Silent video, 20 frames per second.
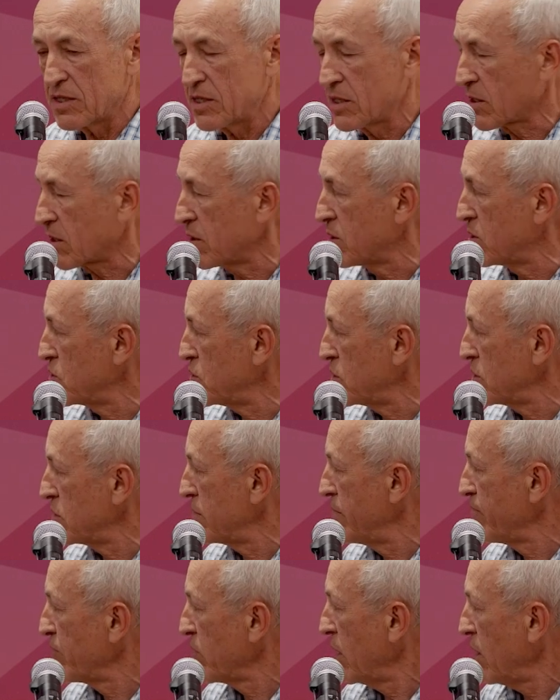strategies.
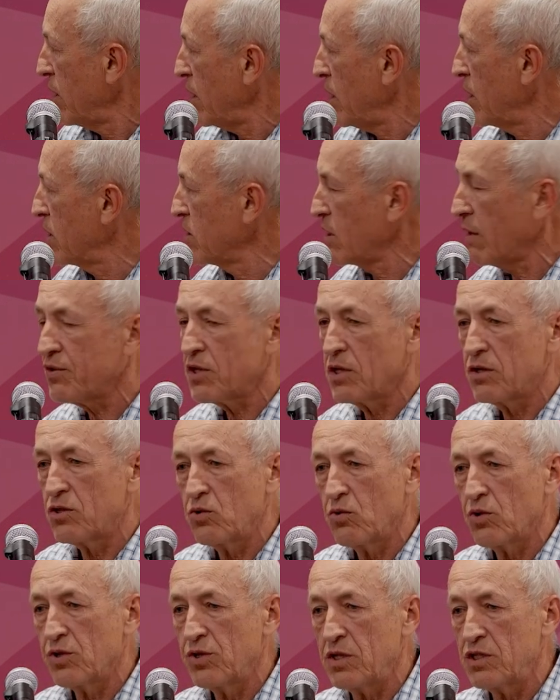And after that,
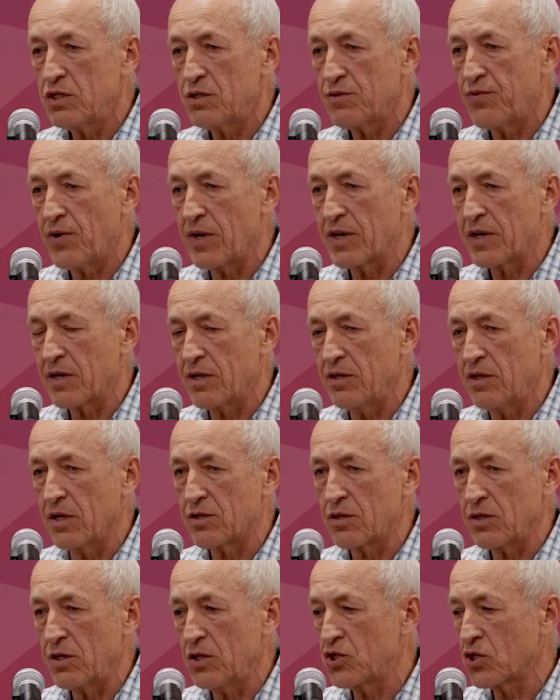you
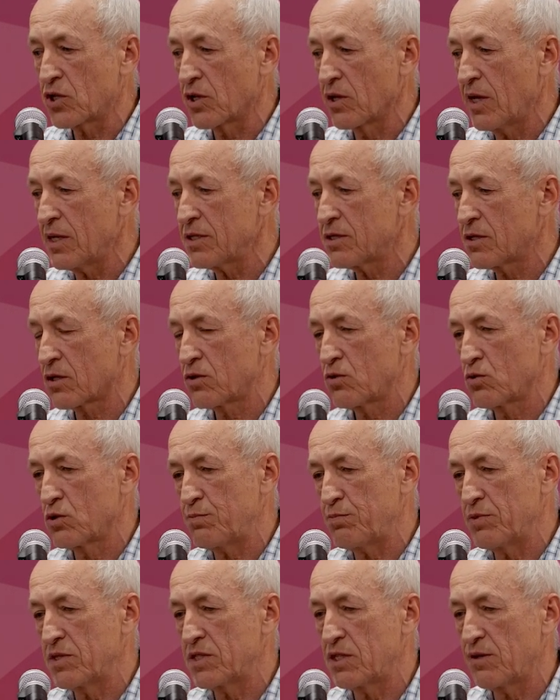connect each cluster to
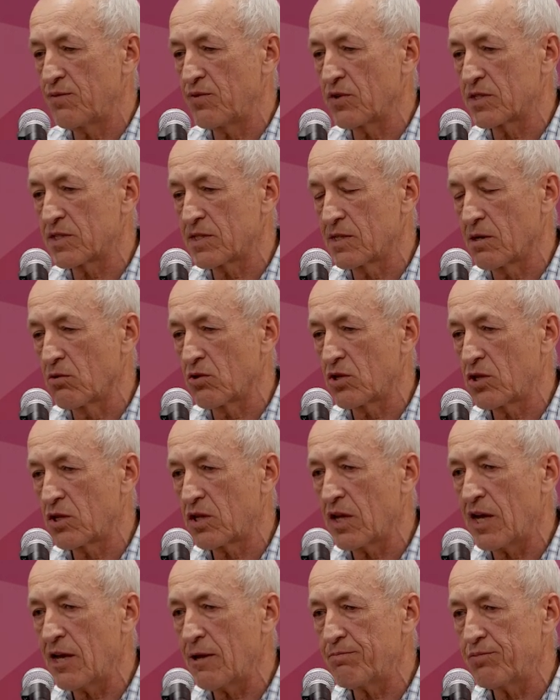specific cell
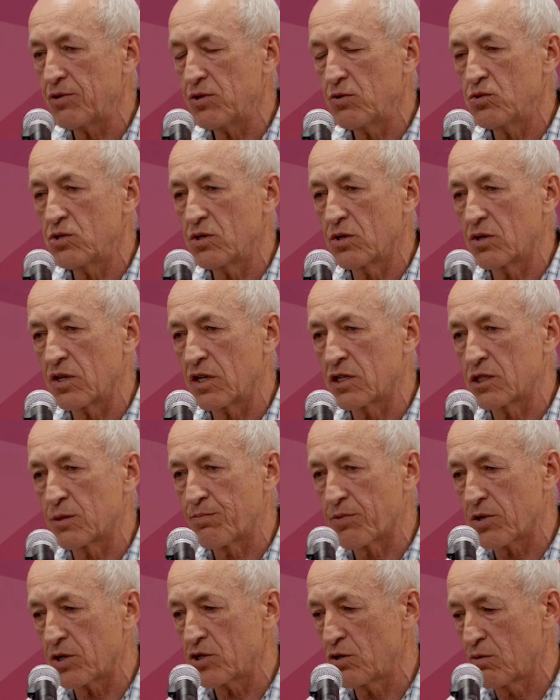type using
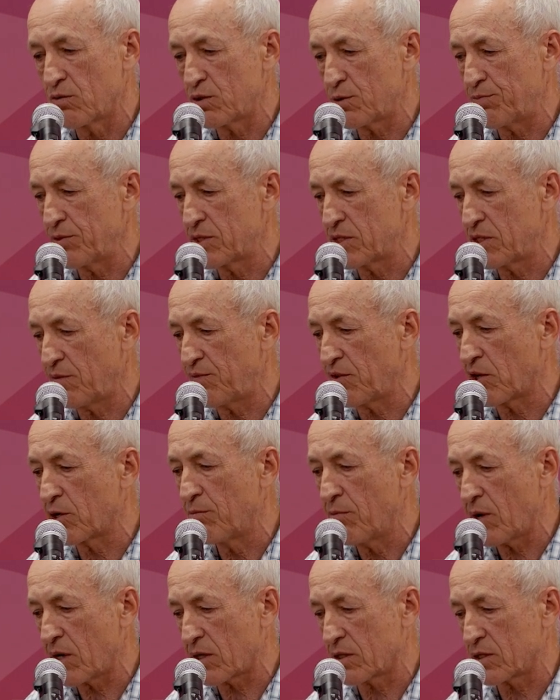expression of specific
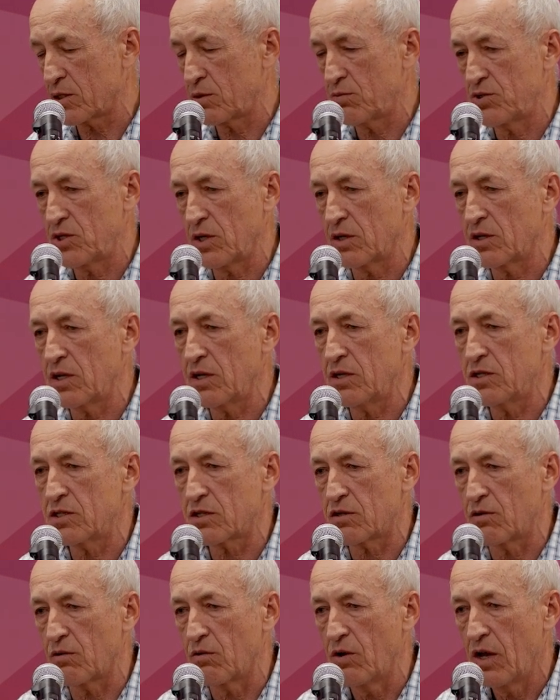markers which are
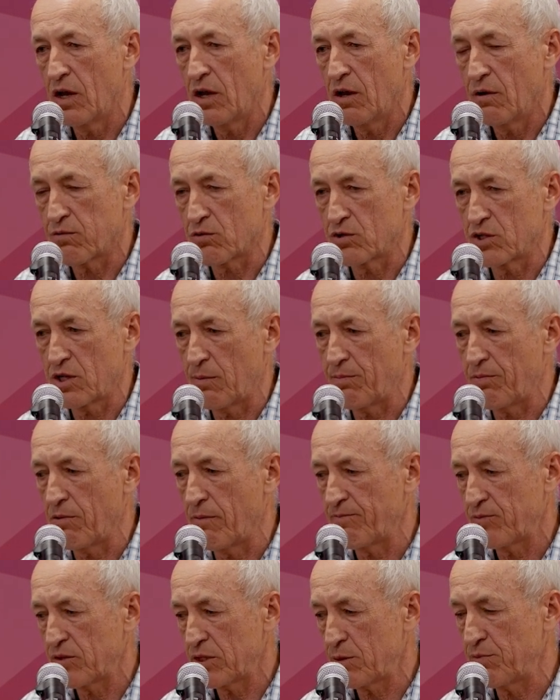critical, for
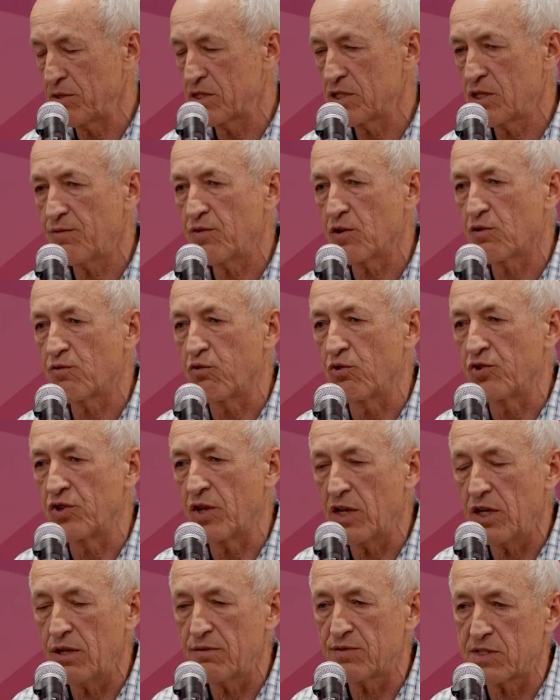example, specific for
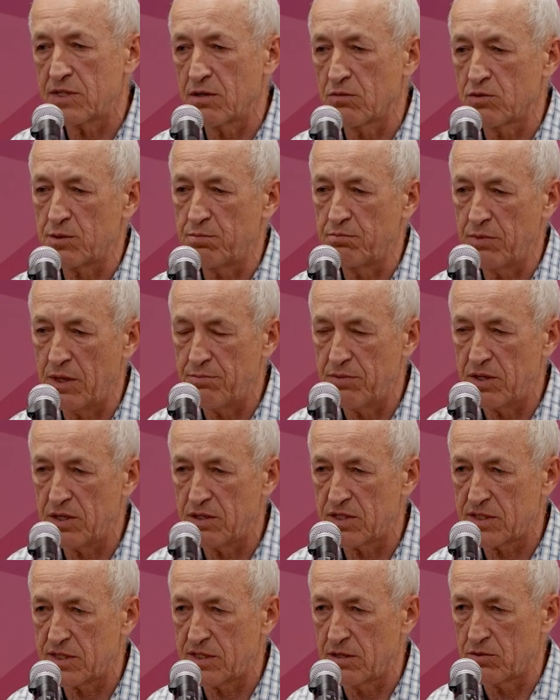naive cells, memory
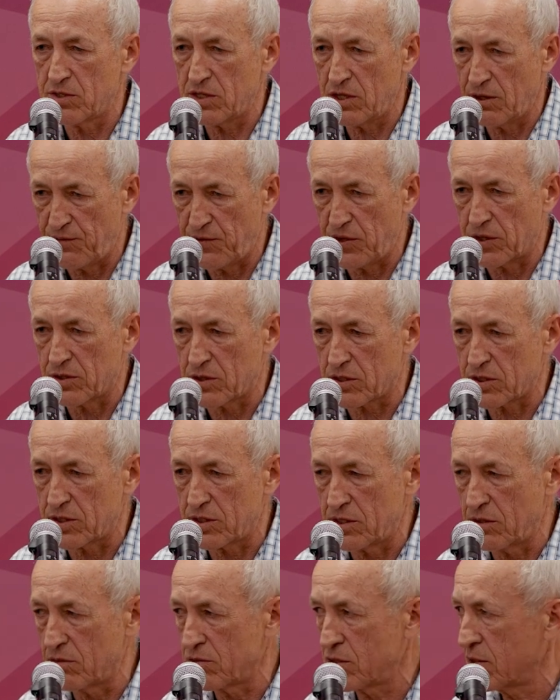cells, effector
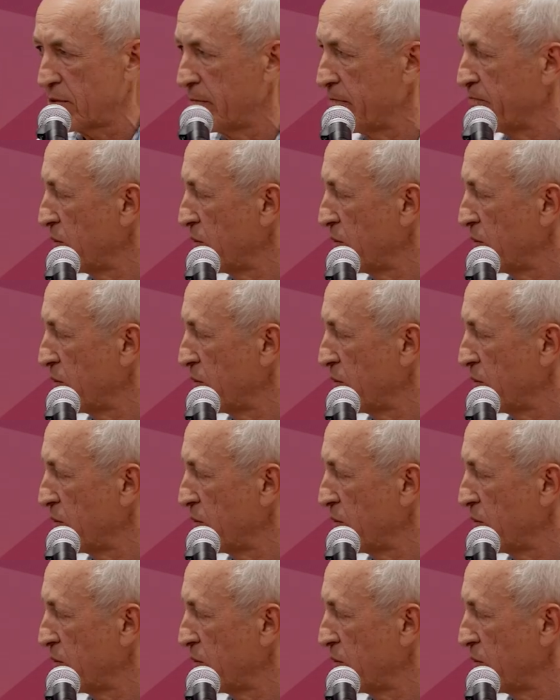cells.